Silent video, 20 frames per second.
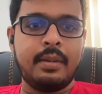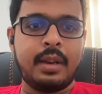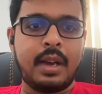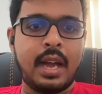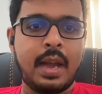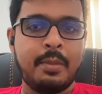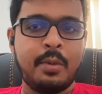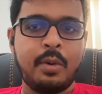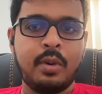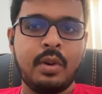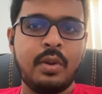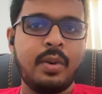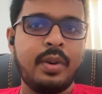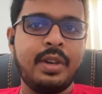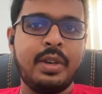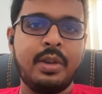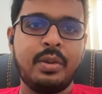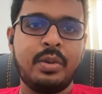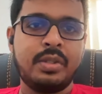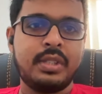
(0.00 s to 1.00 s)
I am not
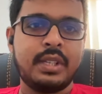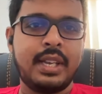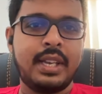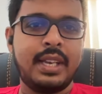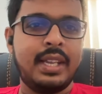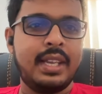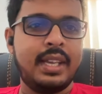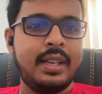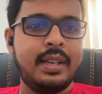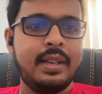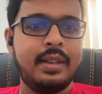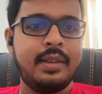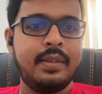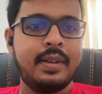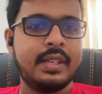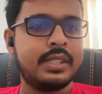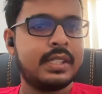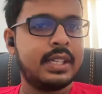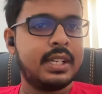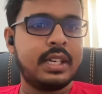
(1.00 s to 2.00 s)
going to use any
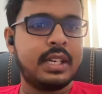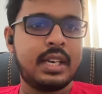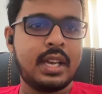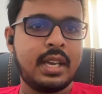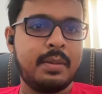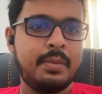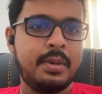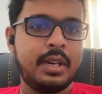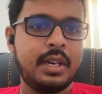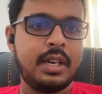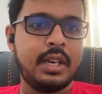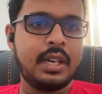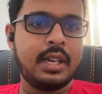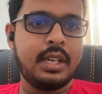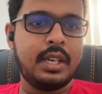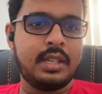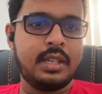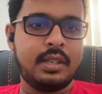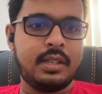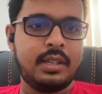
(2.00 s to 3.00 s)
external library, right?